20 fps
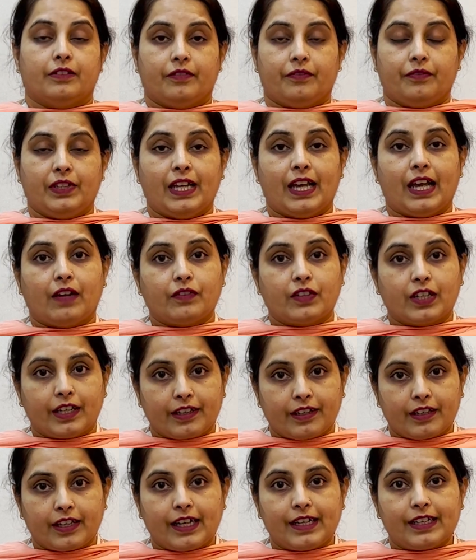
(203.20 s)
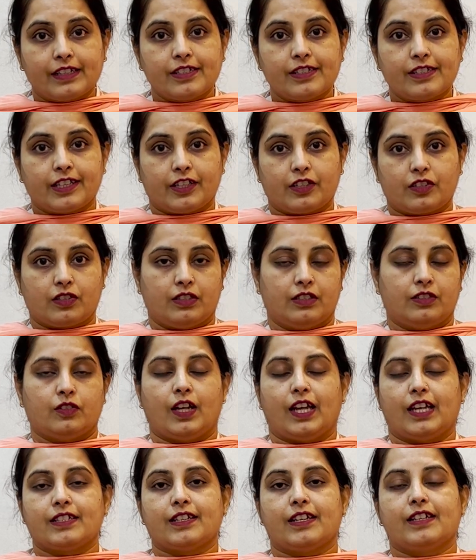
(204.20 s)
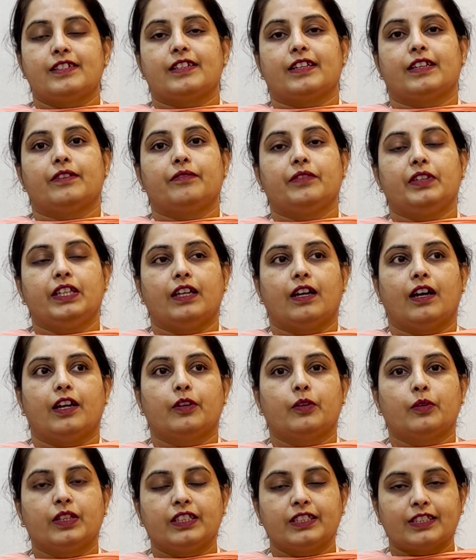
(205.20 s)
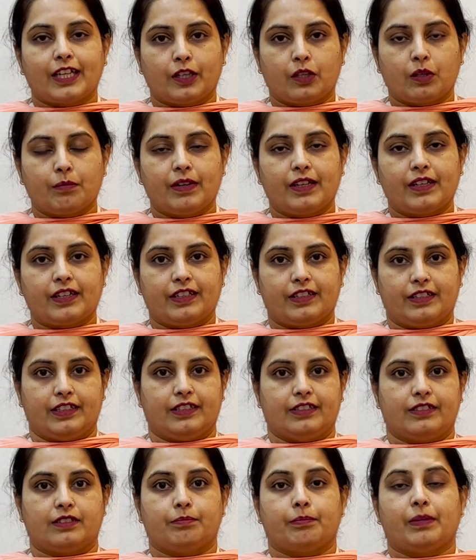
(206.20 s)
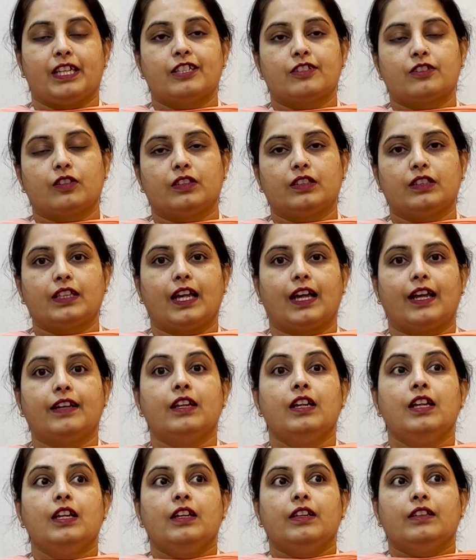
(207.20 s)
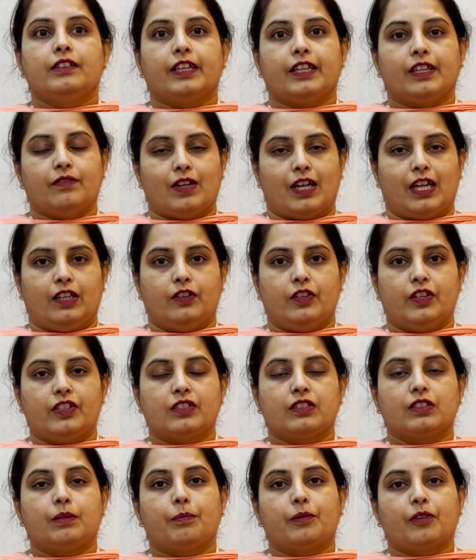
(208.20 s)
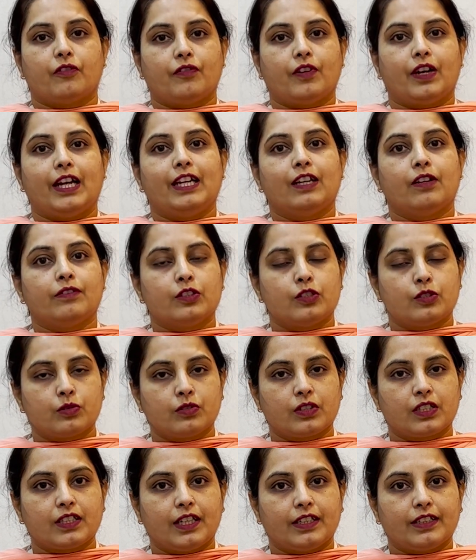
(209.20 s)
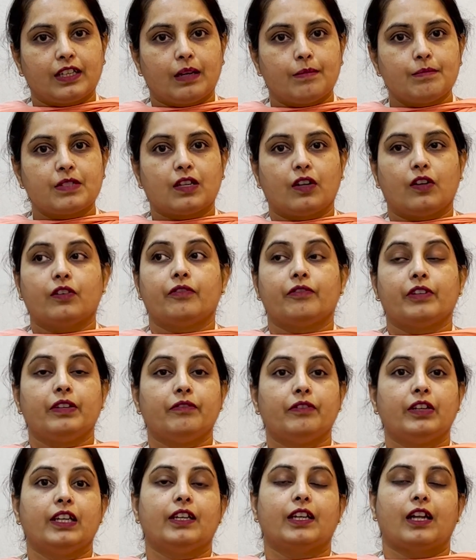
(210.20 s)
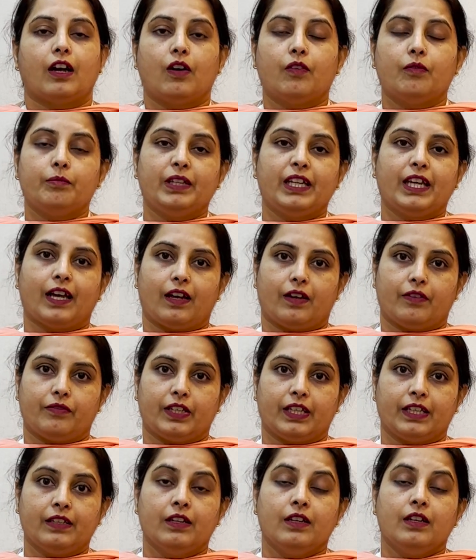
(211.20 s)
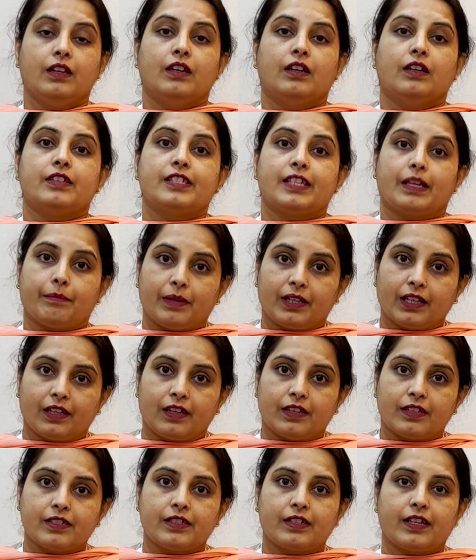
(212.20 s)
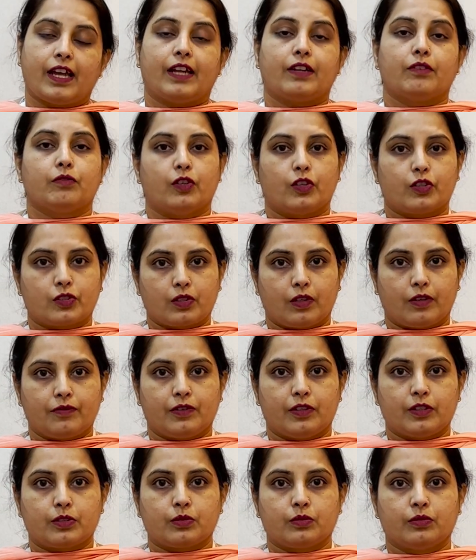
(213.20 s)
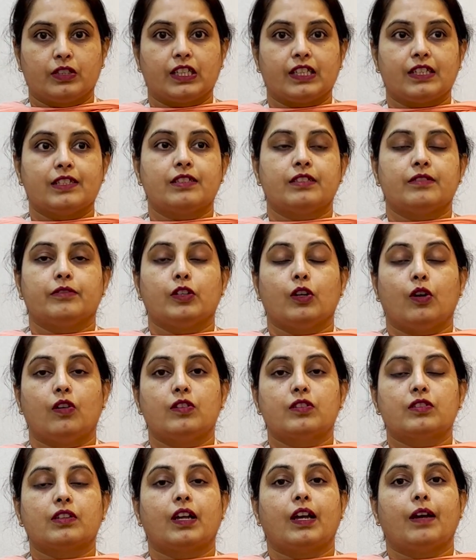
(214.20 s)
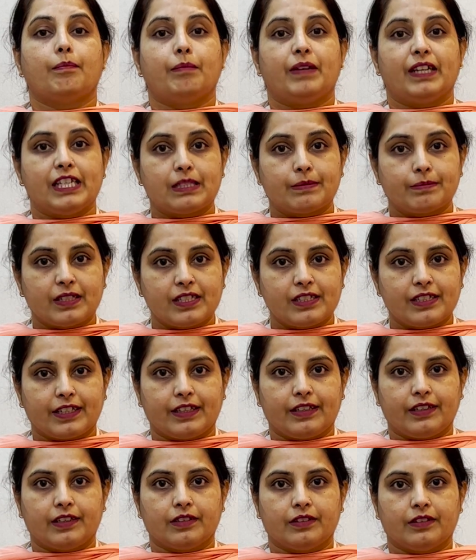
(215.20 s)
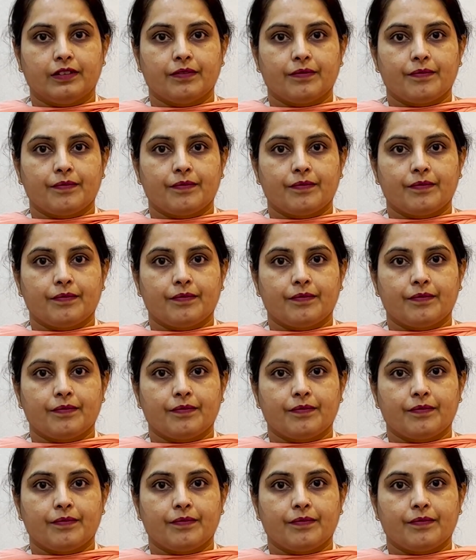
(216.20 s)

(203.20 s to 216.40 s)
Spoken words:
We have career guidance sessions. So as I said, we are doing psychometric tests. Based on that, the evaluation, the profile of the student that comes out, we will now be having seminars and workshops for students. We also have placement center.